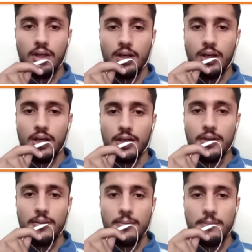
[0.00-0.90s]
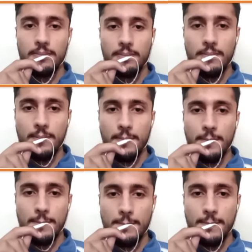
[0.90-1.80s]
Hi.
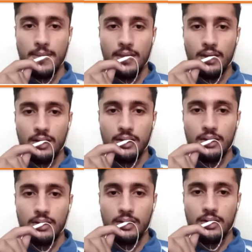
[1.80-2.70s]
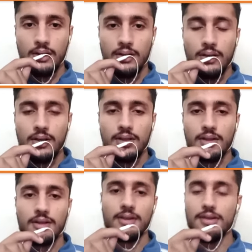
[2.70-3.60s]
Hello.
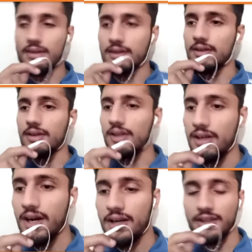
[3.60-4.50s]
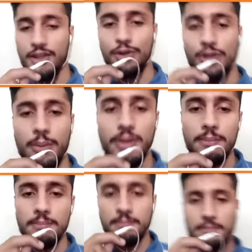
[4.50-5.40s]
Uh, hi, can you hear
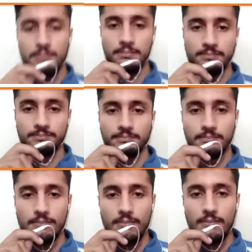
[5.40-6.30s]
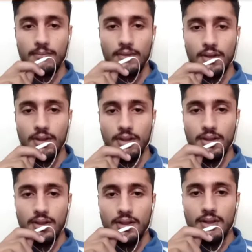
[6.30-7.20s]
me? We can hear you perfectly. What's your question
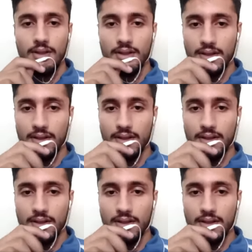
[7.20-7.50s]
for us?